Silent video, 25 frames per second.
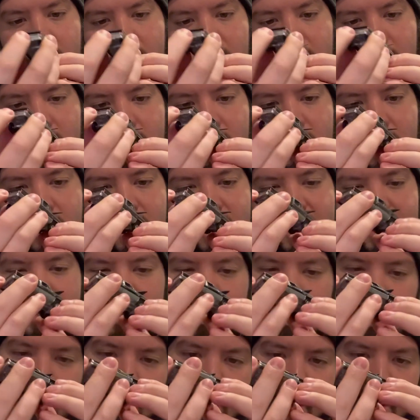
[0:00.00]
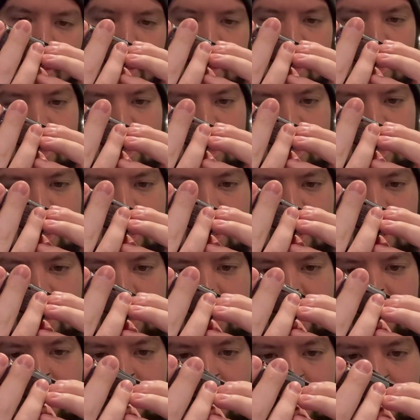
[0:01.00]
A
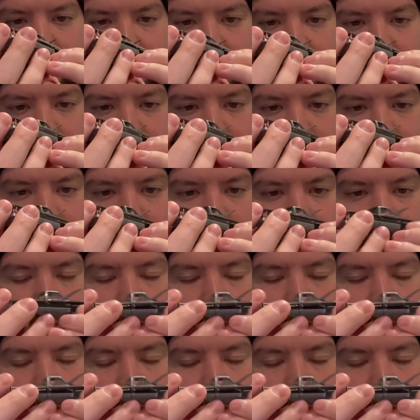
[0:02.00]
little lackluster on